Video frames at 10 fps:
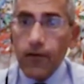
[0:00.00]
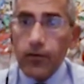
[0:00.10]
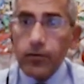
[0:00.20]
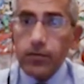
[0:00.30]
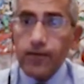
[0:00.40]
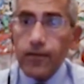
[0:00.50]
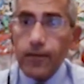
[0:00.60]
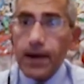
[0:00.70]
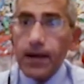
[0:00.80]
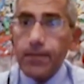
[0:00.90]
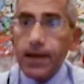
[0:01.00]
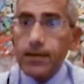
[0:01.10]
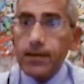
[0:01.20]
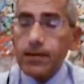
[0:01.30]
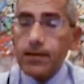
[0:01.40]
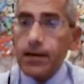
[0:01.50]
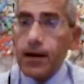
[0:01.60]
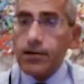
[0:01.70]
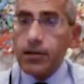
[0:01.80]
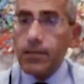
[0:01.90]
But there
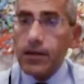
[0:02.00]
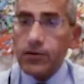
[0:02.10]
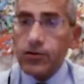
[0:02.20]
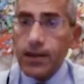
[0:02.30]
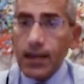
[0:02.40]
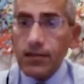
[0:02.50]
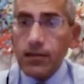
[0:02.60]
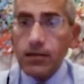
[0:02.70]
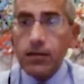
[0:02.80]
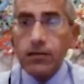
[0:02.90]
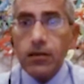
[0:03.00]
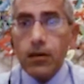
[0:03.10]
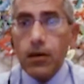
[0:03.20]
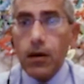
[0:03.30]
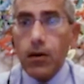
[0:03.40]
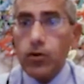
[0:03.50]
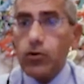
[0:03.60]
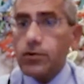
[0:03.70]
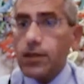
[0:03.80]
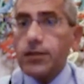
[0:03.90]
are some intricacies. We
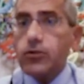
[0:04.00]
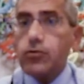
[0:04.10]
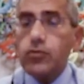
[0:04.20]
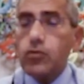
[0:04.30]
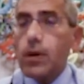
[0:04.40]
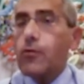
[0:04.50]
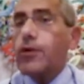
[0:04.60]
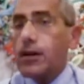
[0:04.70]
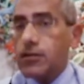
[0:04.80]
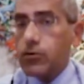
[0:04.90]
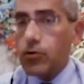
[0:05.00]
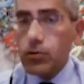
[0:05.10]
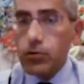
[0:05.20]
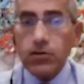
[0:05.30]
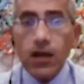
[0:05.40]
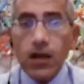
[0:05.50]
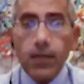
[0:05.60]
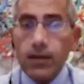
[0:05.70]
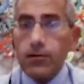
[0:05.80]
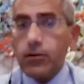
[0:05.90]
don't assume to memorize it all the time,
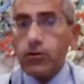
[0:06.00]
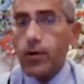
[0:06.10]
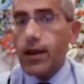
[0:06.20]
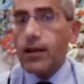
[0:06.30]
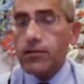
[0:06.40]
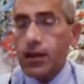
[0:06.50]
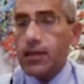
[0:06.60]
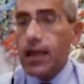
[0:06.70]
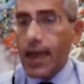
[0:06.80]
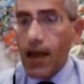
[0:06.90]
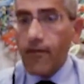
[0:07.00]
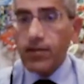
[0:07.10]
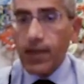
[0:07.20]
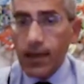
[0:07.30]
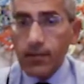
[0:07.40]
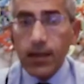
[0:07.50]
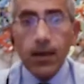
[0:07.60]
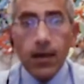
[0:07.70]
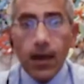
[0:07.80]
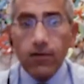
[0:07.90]
and this is why I said I have it
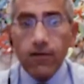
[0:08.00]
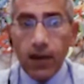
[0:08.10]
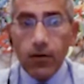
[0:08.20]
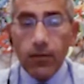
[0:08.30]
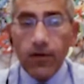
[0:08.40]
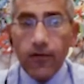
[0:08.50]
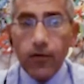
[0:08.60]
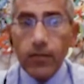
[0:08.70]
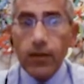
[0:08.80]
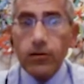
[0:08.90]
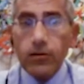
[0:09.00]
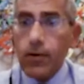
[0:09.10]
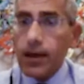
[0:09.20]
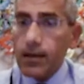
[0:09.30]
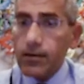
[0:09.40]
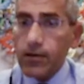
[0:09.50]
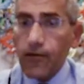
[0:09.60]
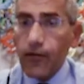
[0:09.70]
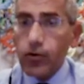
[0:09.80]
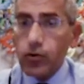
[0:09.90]
handy and available for me, so I can
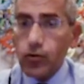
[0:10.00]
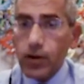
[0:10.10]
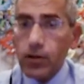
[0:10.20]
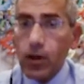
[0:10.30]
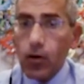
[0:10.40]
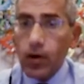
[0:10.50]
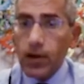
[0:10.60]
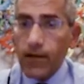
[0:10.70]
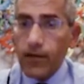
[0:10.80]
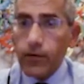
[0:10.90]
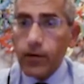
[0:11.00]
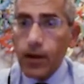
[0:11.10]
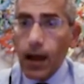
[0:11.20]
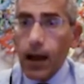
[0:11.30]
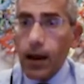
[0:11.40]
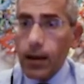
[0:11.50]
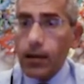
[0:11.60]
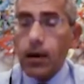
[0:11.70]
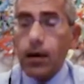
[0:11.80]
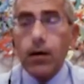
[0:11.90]
refer to it whenever
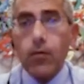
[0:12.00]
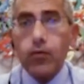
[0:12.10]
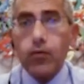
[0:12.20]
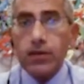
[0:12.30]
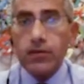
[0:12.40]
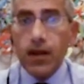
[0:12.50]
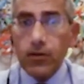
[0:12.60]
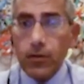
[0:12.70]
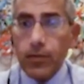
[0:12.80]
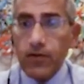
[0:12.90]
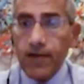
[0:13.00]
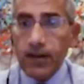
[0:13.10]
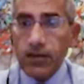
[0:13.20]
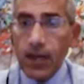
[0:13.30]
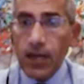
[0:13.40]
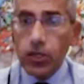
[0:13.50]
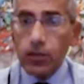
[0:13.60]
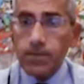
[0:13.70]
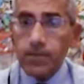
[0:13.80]
I would decide about vaccination.